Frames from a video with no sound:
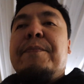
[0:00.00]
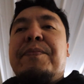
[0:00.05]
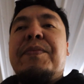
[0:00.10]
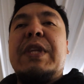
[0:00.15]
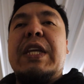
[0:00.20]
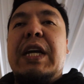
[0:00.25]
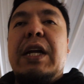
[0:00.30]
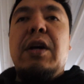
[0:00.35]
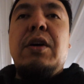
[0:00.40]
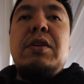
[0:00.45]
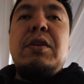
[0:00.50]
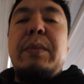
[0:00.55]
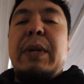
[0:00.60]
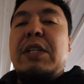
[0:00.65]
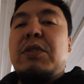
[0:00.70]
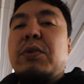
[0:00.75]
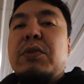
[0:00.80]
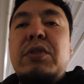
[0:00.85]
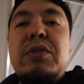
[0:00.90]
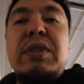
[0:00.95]
you might
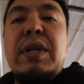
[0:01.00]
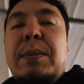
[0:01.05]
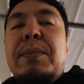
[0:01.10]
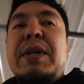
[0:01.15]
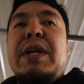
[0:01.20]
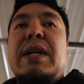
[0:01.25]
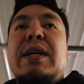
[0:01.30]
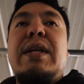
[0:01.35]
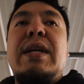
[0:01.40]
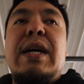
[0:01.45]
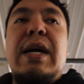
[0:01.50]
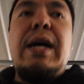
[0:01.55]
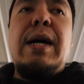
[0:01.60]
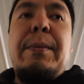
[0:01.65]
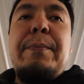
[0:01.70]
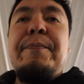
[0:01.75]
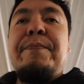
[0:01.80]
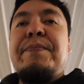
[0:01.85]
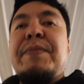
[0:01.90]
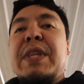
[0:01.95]
as well do something.
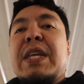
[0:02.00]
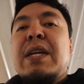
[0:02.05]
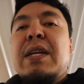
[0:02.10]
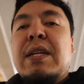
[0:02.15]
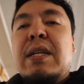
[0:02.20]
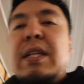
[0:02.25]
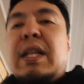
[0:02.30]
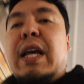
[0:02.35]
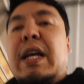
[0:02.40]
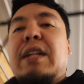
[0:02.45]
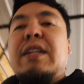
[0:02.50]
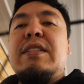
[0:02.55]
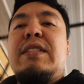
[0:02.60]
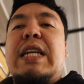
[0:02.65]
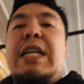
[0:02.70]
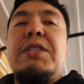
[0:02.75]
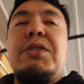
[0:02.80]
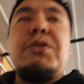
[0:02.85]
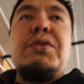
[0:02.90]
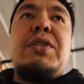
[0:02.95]
A lot of these
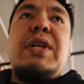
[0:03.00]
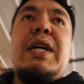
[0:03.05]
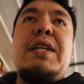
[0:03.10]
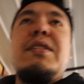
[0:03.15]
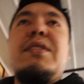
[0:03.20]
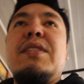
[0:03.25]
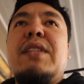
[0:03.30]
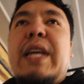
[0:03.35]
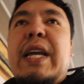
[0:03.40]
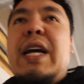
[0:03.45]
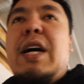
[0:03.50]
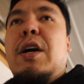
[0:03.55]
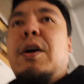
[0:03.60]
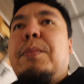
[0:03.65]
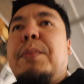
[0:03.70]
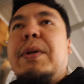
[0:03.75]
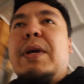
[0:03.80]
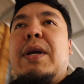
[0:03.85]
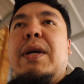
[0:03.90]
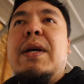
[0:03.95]
exercises they
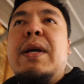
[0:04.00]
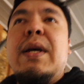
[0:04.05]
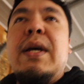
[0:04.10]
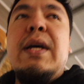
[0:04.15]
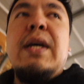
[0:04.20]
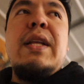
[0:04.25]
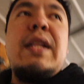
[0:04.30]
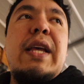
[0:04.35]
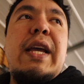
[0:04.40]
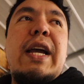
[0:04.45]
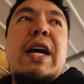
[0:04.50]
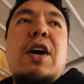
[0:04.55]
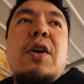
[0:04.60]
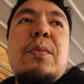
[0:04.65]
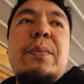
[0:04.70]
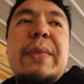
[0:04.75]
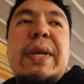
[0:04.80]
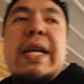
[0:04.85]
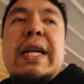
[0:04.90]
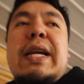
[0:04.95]
help
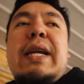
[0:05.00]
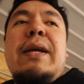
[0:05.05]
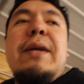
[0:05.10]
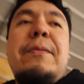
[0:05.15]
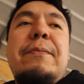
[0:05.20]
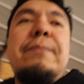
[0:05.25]
me.